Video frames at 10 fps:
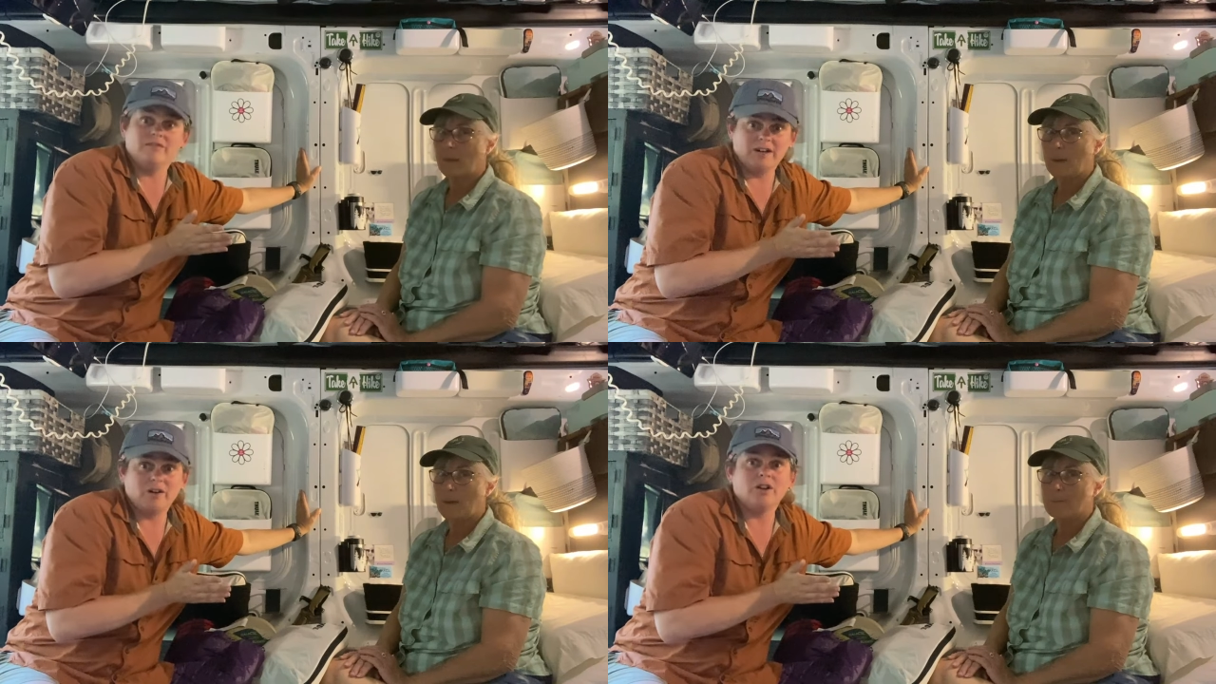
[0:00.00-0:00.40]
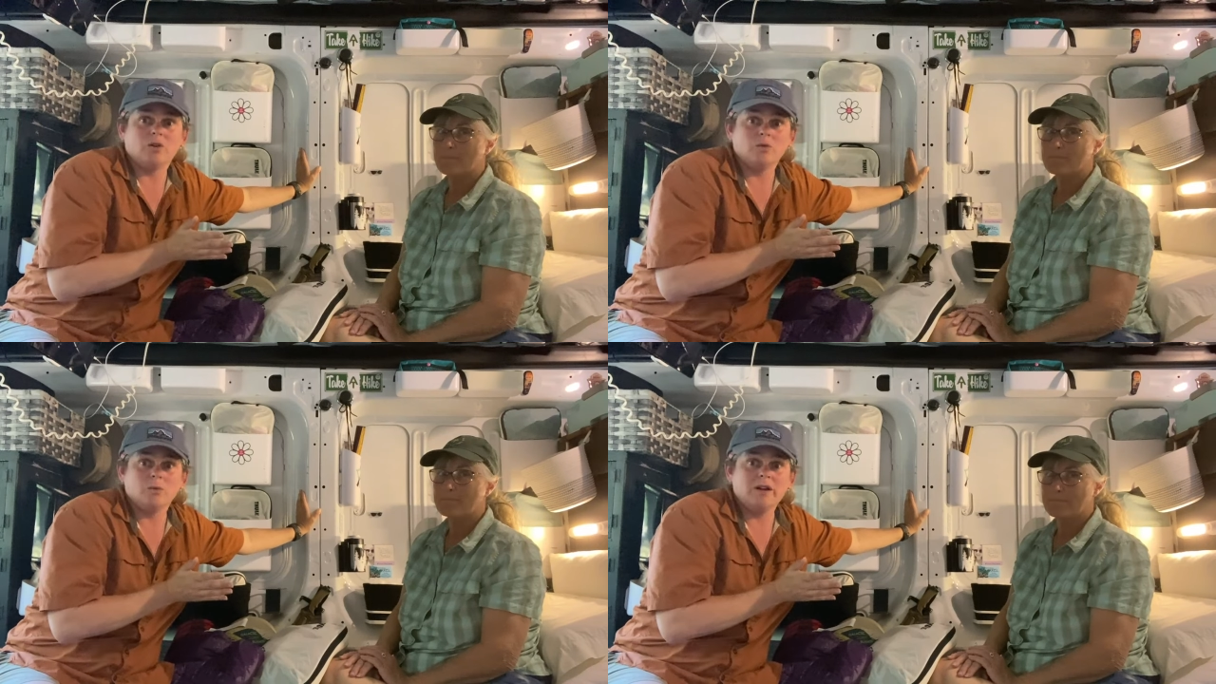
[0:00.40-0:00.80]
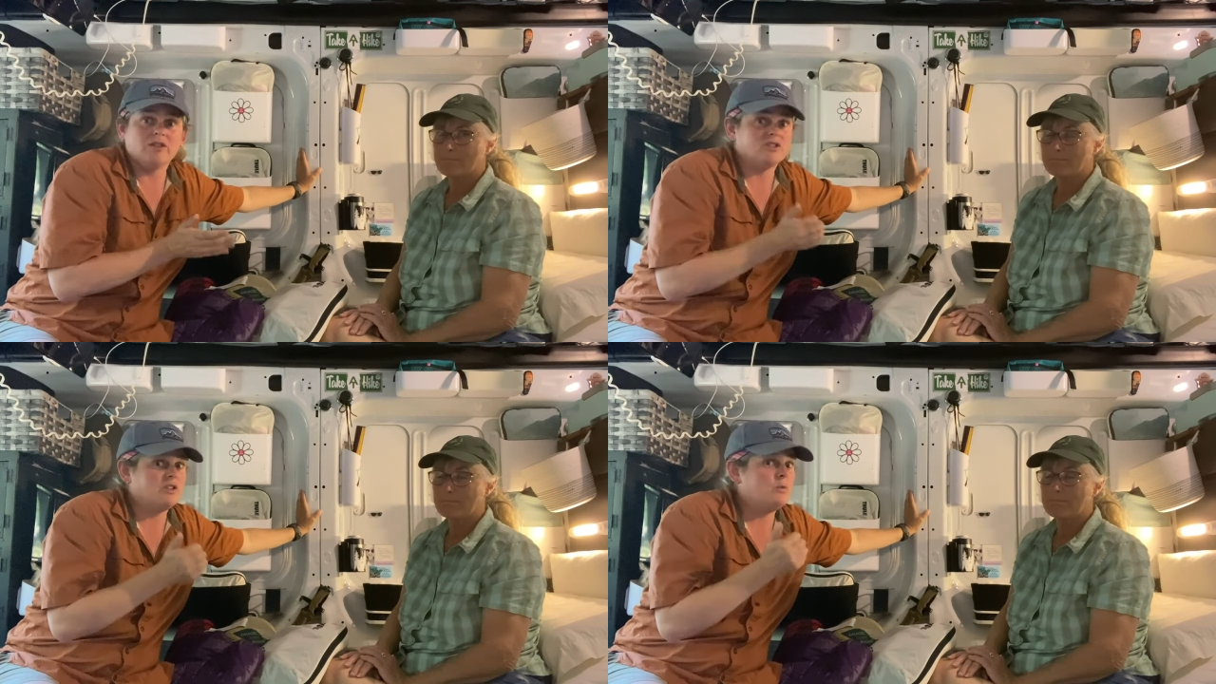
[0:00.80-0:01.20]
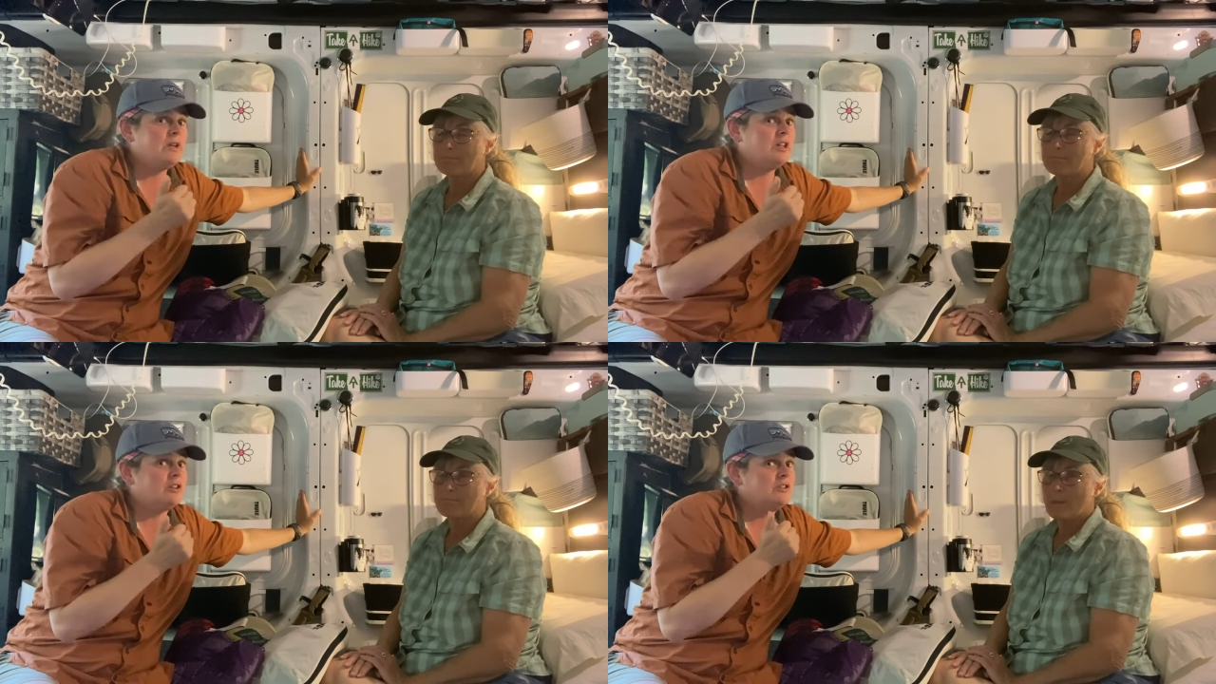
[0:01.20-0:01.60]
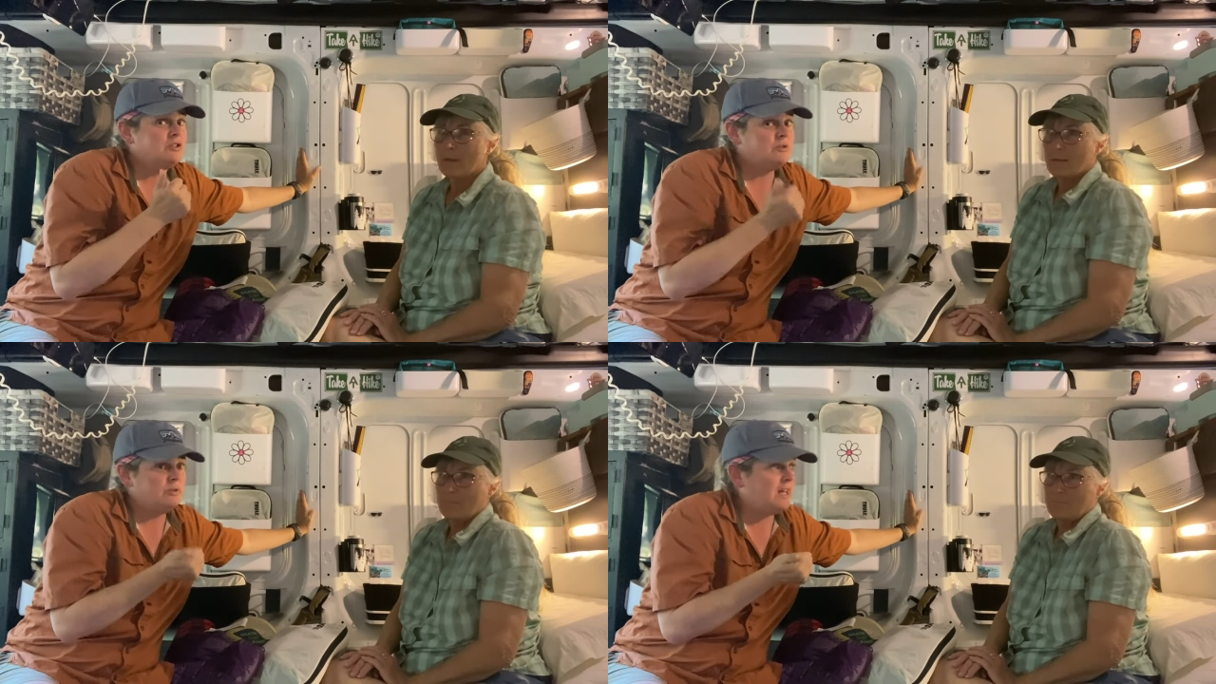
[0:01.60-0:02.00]
Speaker 1: very cold weather. So we learned
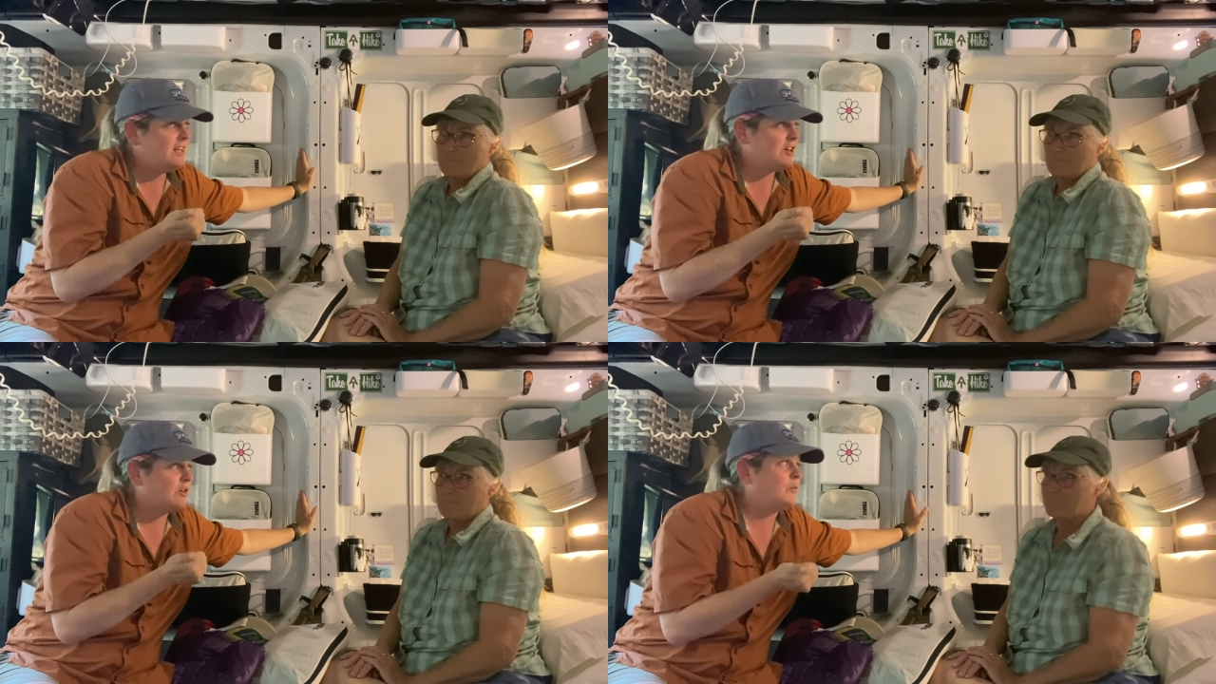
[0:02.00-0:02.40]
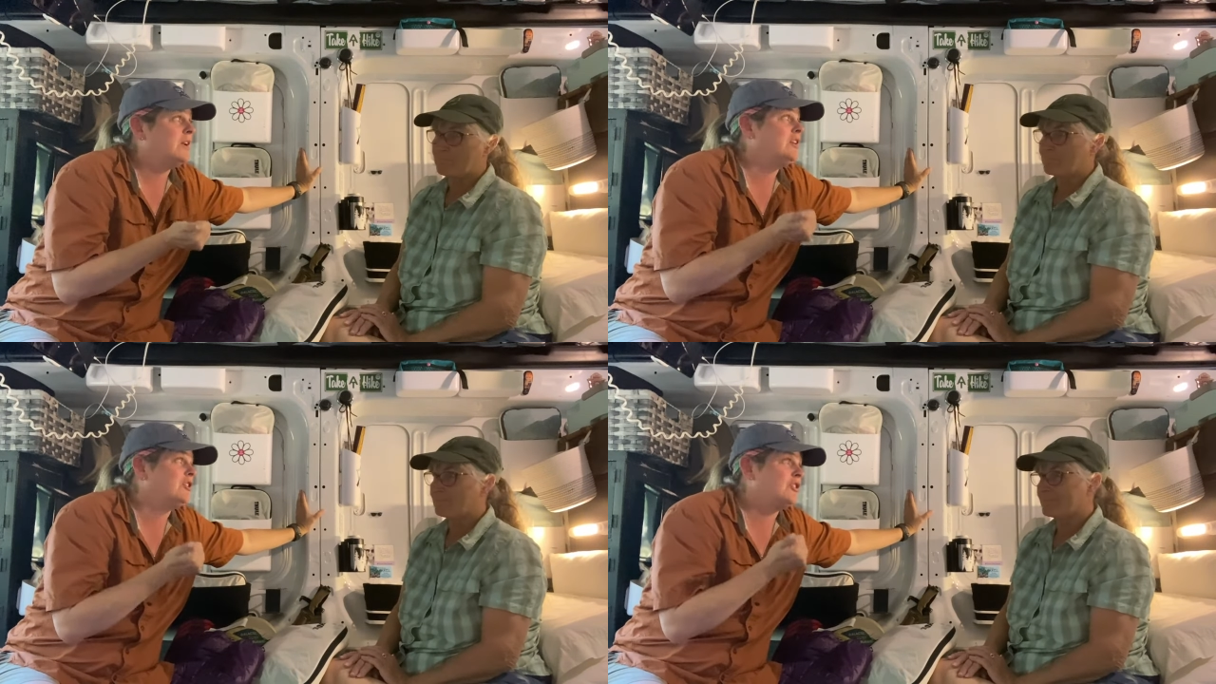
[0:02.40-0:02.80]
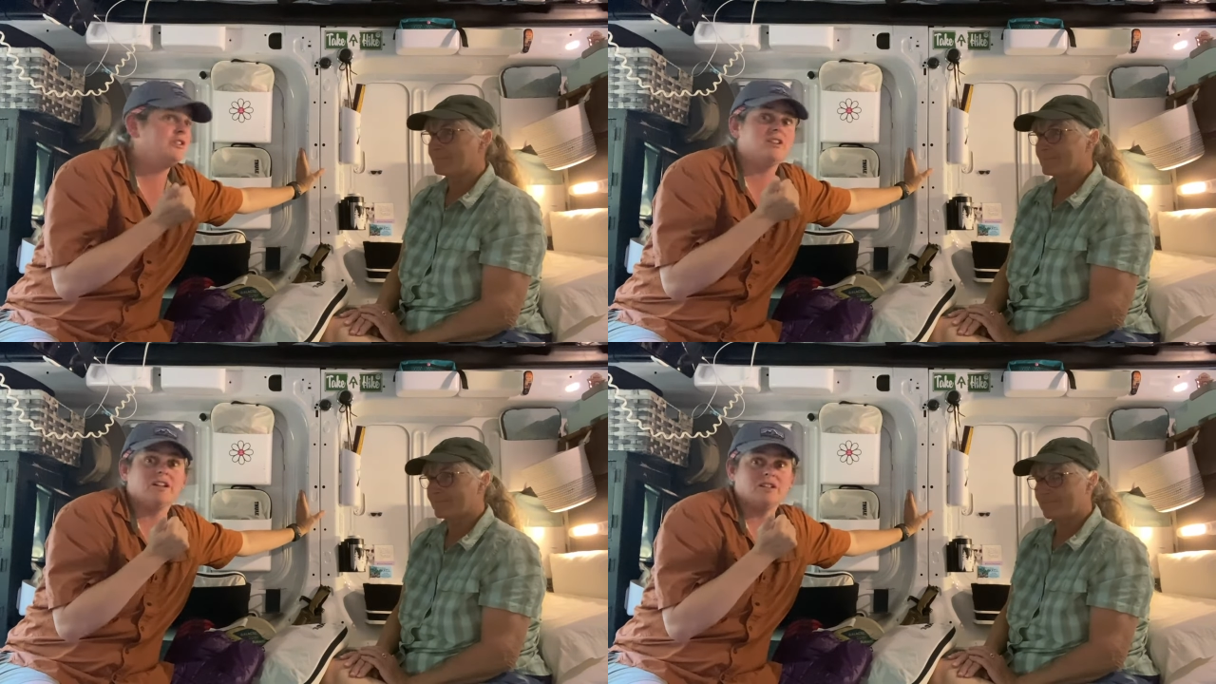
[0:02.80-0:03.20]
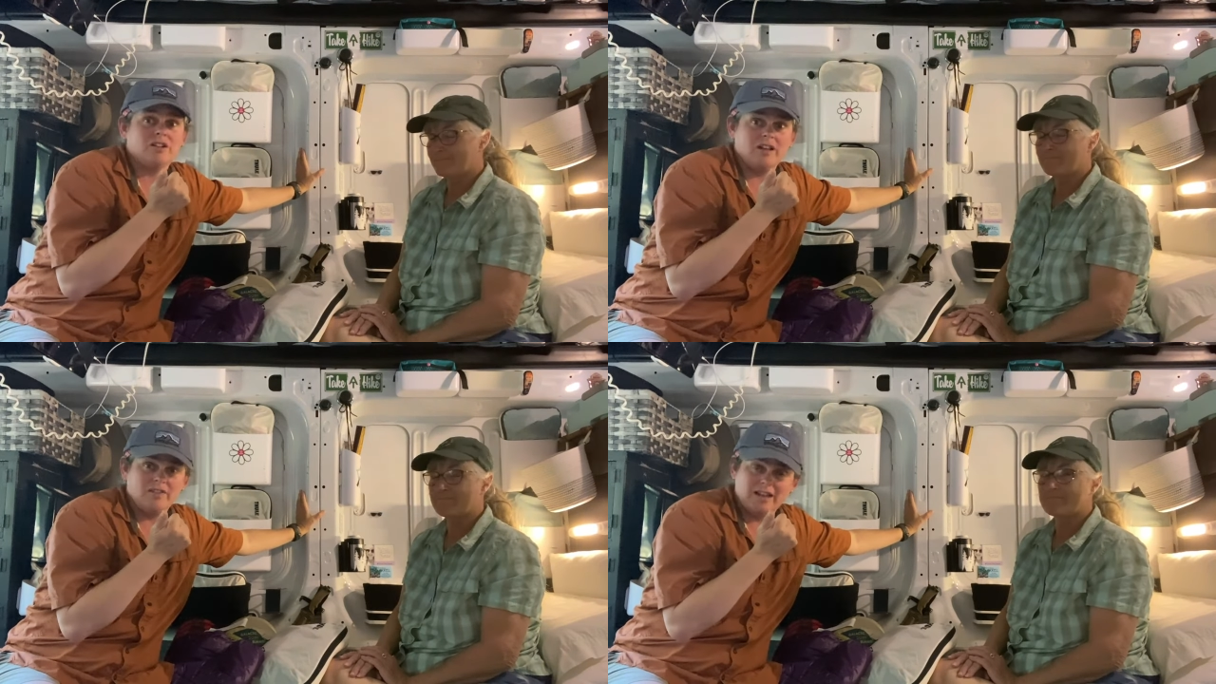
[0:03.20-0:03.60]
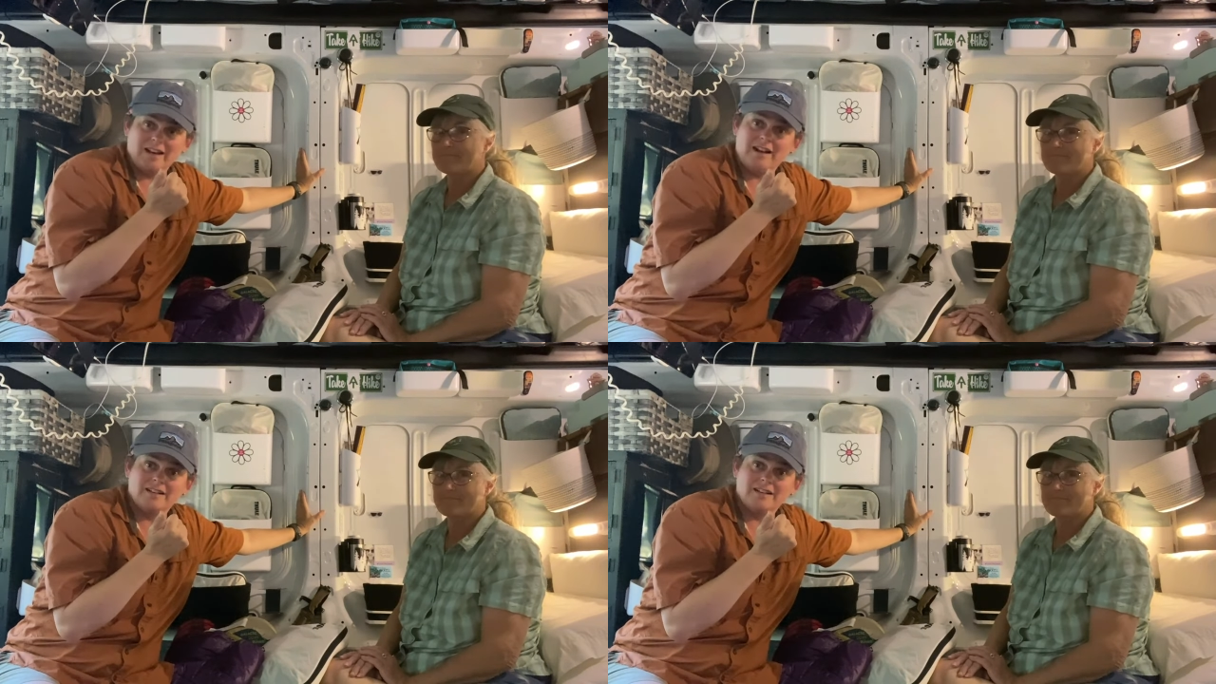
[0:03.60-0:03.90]
to layer. We learned that